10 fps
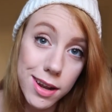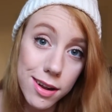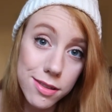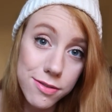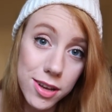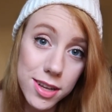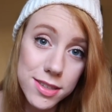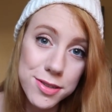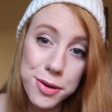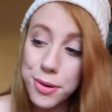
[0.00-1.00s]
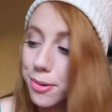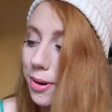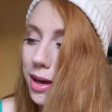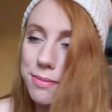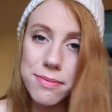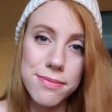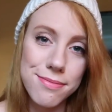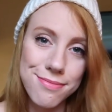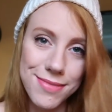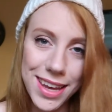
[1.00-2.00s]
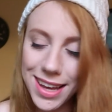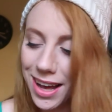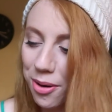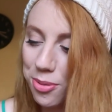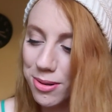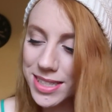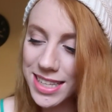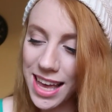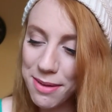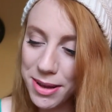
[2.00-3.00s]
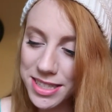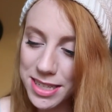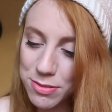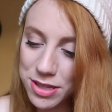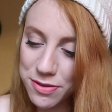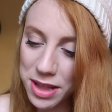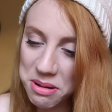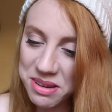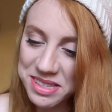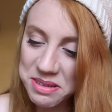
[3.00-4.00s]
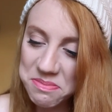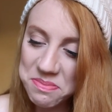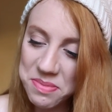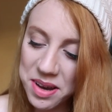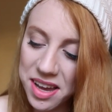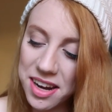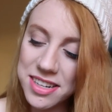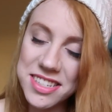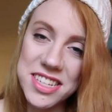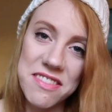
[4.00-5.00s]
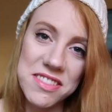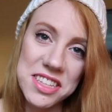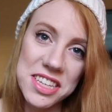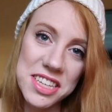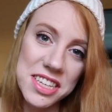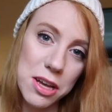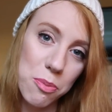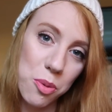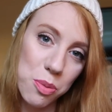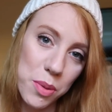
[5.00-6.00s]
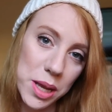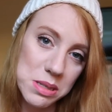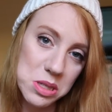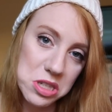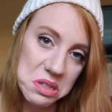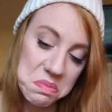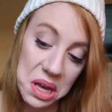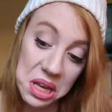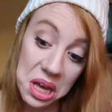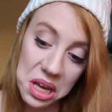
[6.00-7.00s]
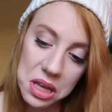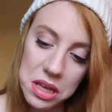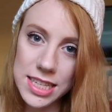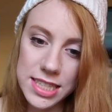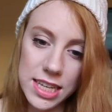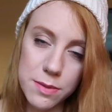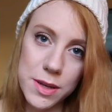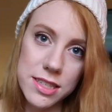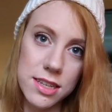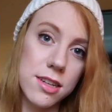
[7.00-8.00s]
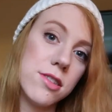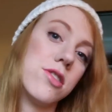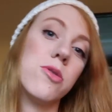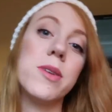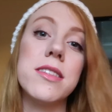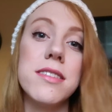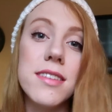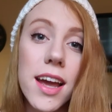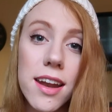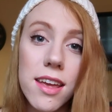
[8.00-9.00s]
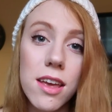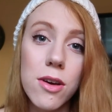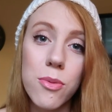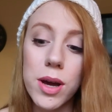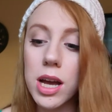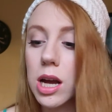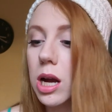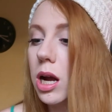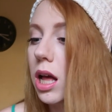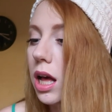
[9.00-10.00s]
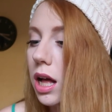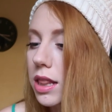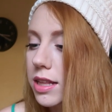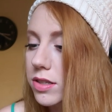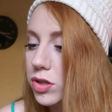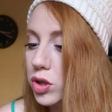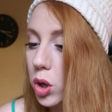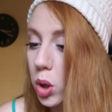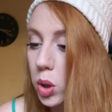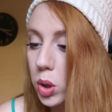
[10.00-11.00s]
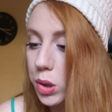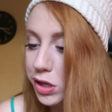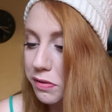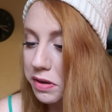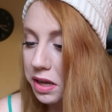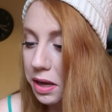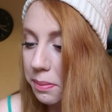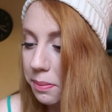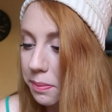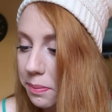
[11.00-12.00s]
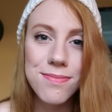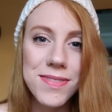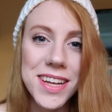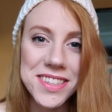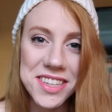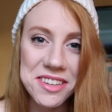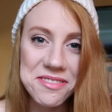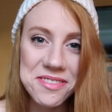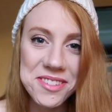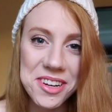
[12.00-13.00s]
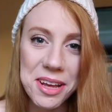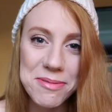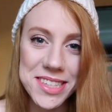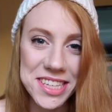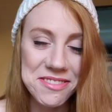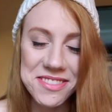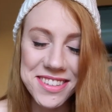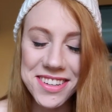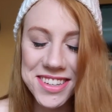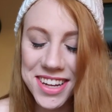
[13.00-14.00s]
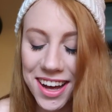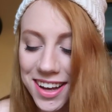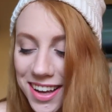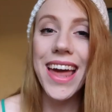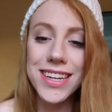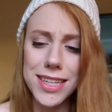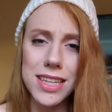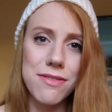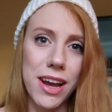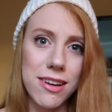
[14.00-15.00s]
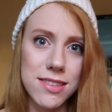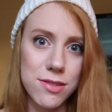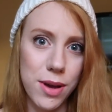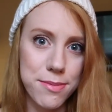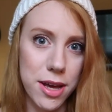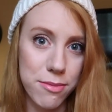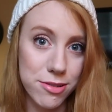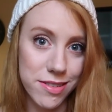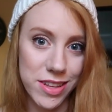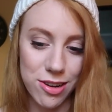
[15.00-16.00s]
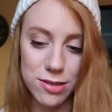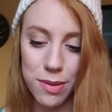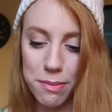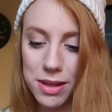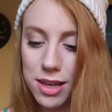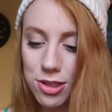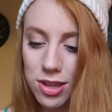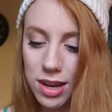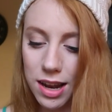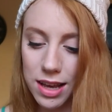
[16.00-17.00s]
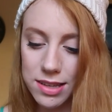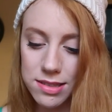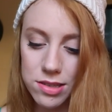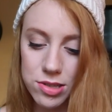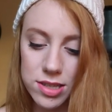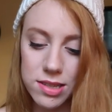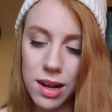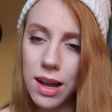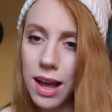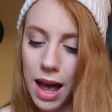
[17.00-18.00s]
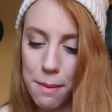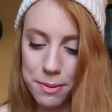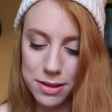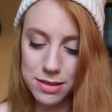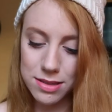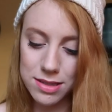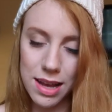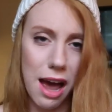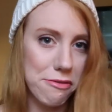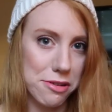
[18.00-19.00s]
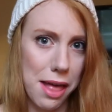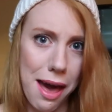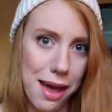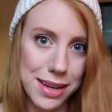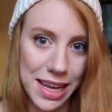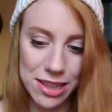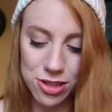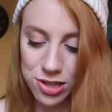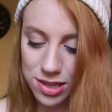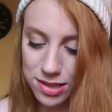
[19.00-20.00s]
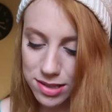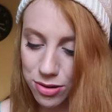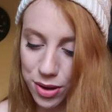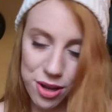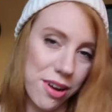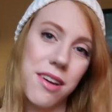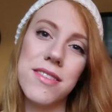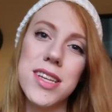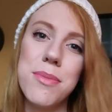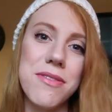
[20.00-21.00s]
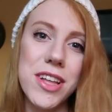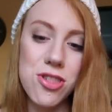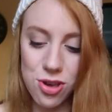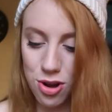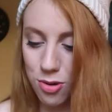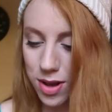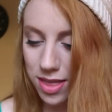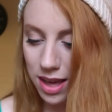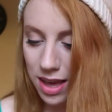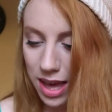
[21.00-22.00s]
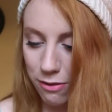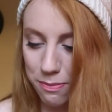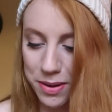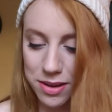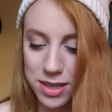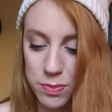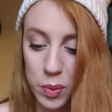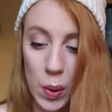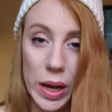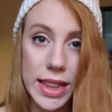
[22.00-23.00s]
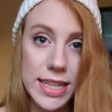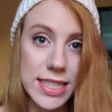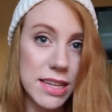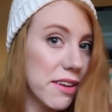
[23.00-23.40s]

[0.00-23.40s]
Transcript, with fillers: a redhead on the front, so I won't say I picked it up just for that reason, but it definitely helped with my decision making. This takes place in a dystopian society where this girl. Do you have a name? It's Eve. Her name is Eve. Duh. And a deadly virus is wiped out most of the Earth's population, and I guess this just happens after that, and she's going on a, some adventure with a rebellious boy that's